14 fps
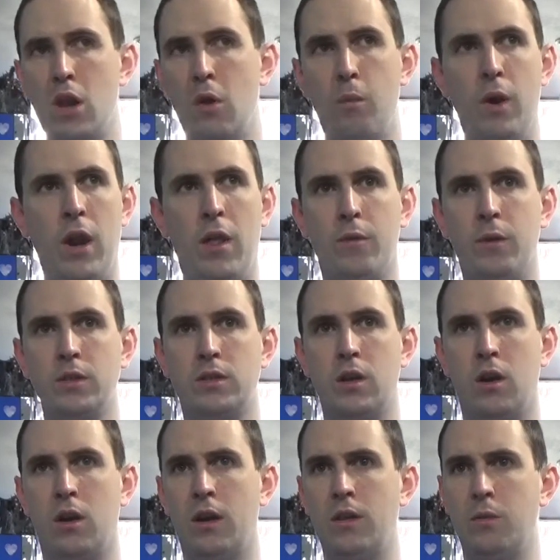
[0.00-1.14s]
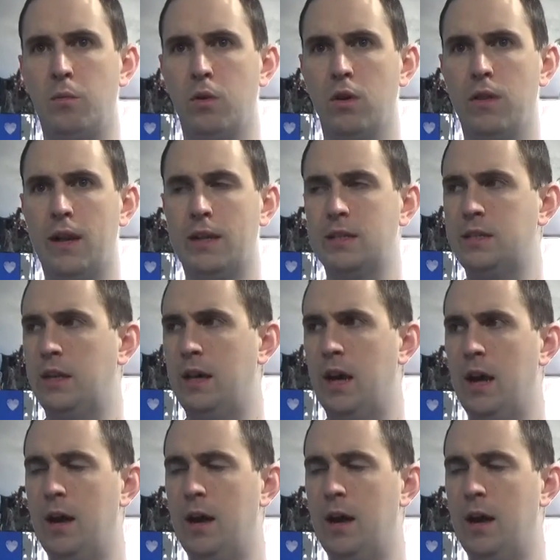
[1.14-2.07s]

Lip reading: what other ones are in the World Legacy?